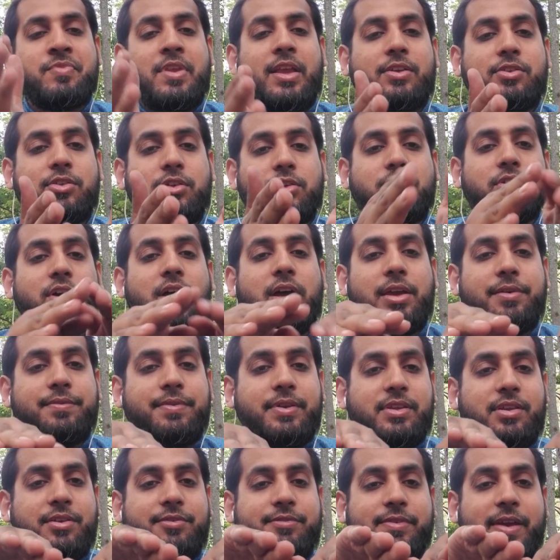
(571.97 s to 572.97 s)
So Ta'if
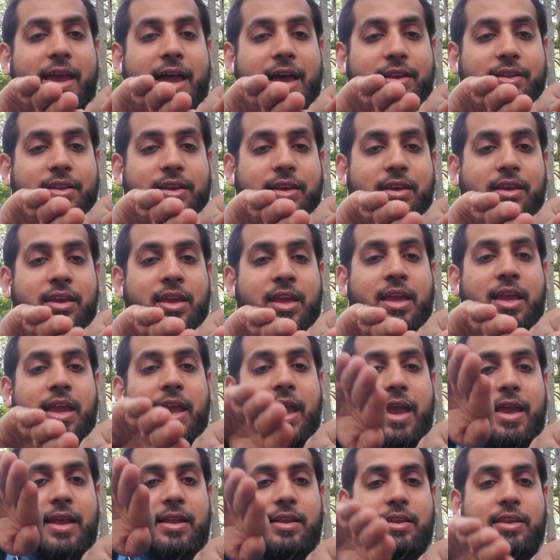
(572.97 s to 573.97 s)
is a valley,
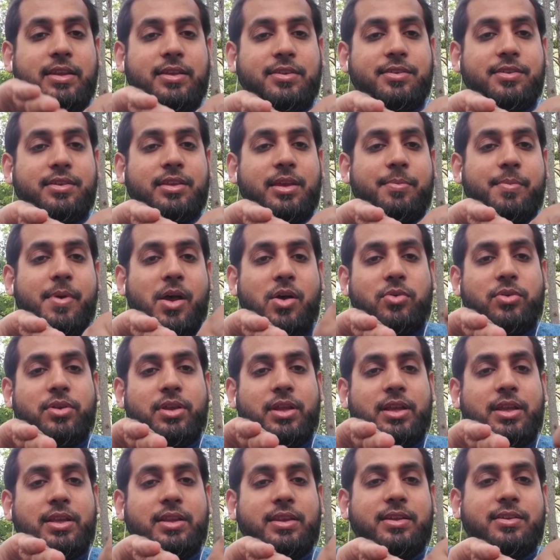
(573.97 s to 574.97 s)
and this is a mountain,
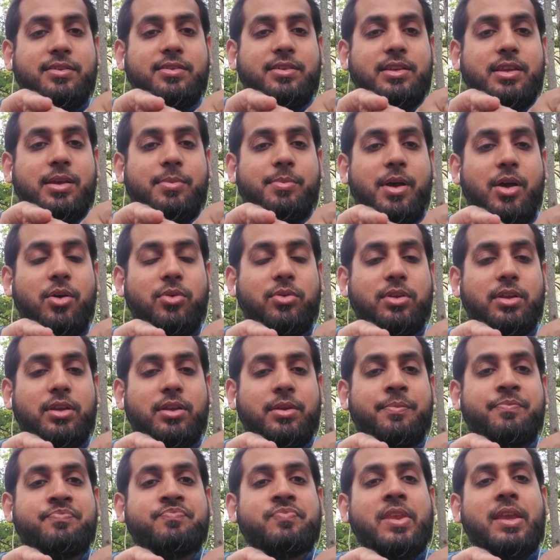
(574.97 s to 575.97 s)
and this is a mountain.
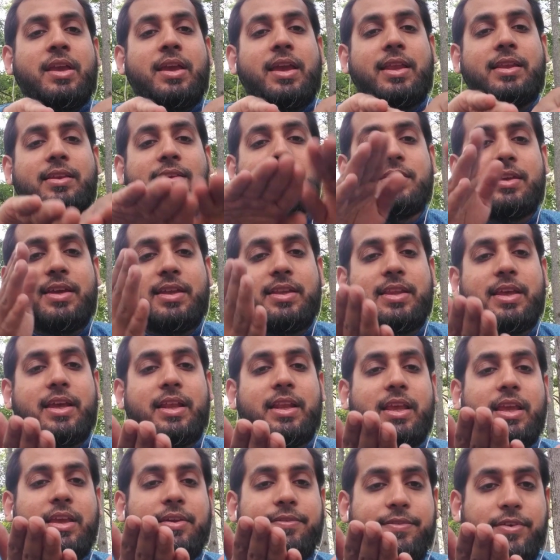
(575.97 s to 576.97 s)
And he said that
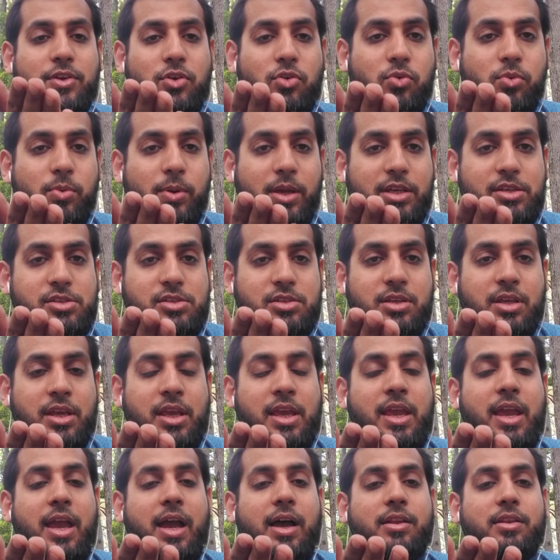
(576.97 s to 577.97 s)
if you wish,
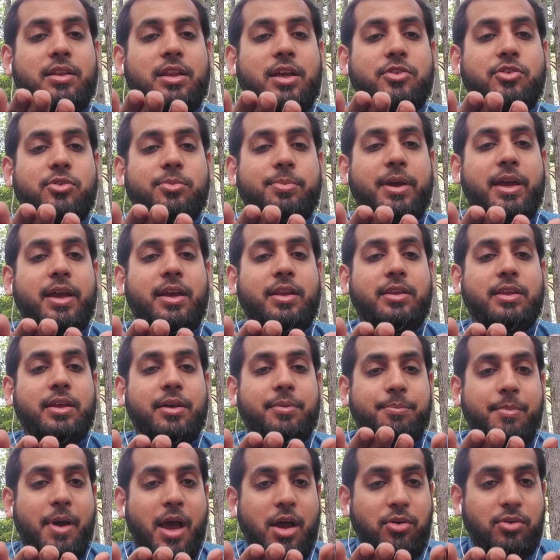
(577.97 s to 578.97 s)
Allah
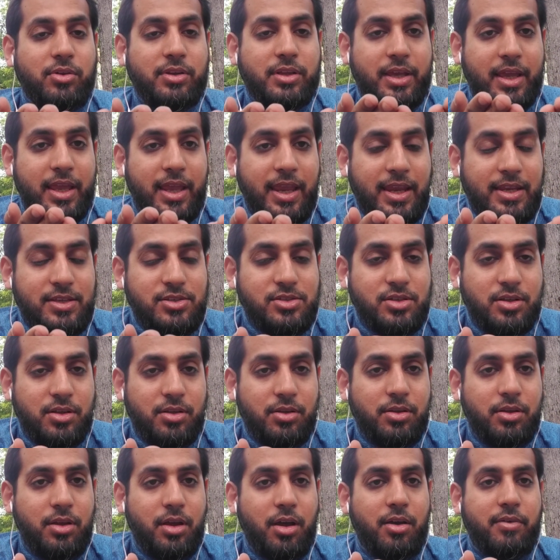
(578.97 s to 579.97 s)
the
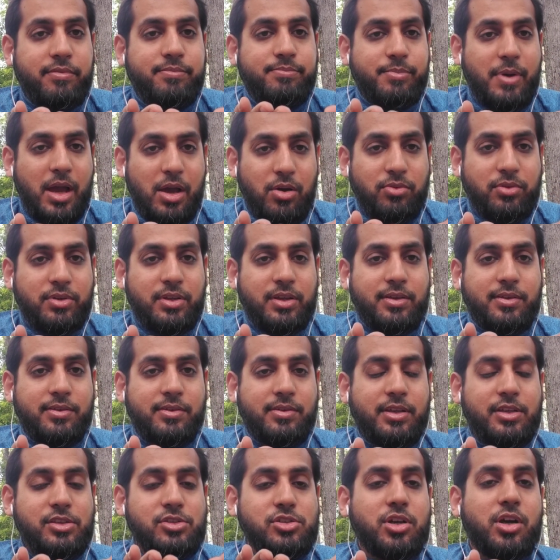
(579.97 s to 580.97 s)
angel of mountains,
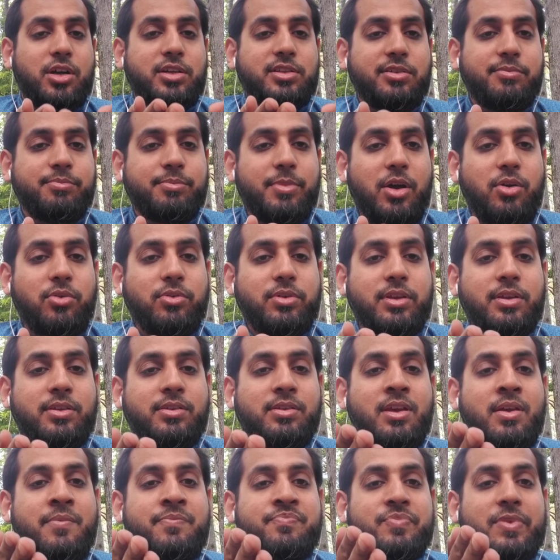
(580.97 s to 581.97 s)
in charge of mountains,
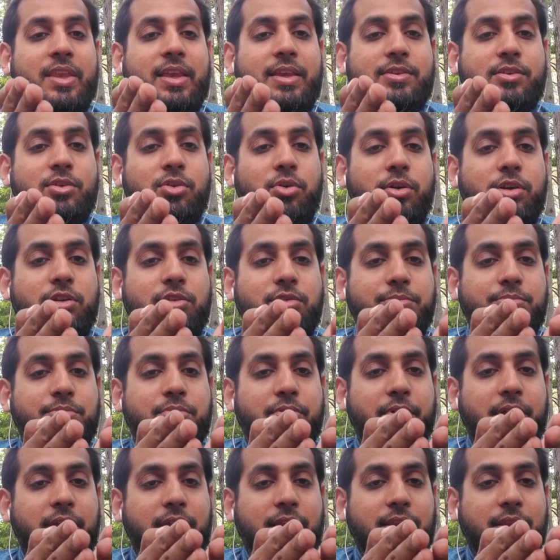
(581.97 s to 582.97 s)
is going to
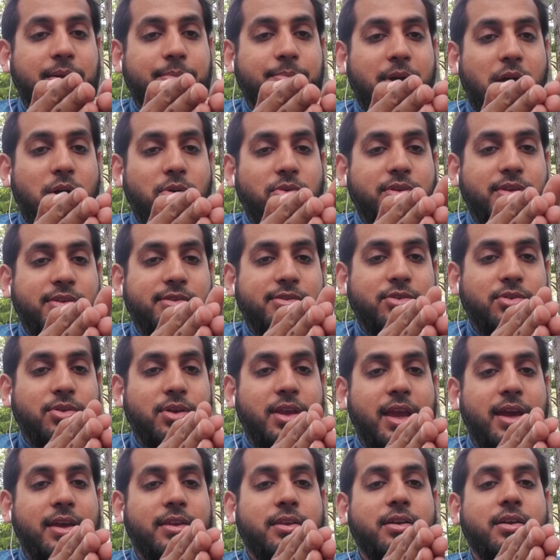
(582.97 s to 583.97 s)
bring the mountains
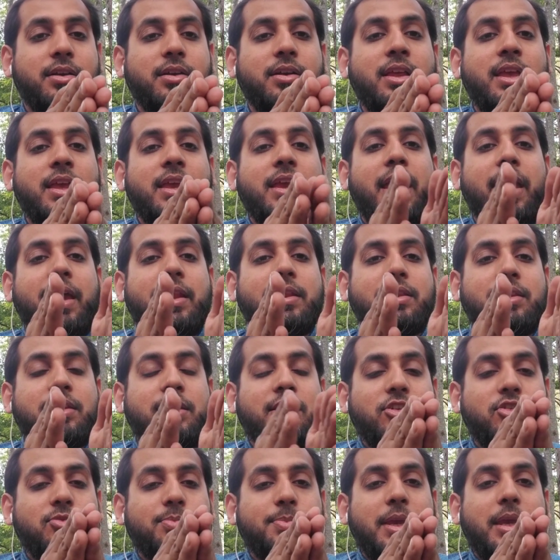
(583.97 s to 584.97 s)
together, and
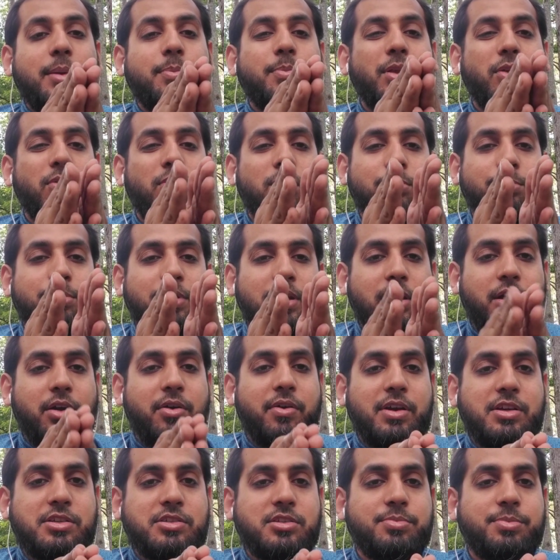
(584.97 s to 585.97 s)
these people will be
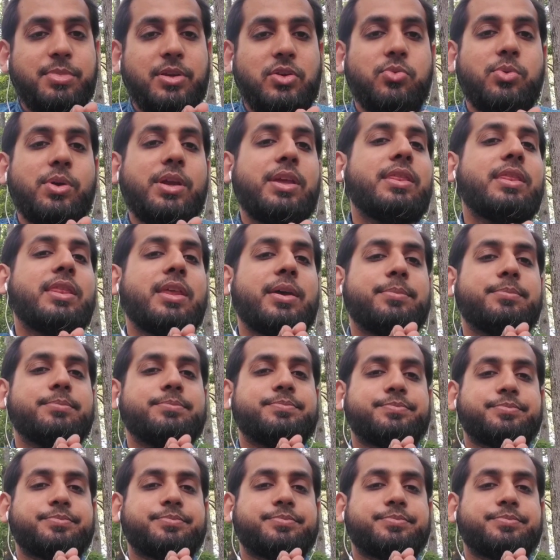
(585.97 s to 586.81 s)
crushed between them.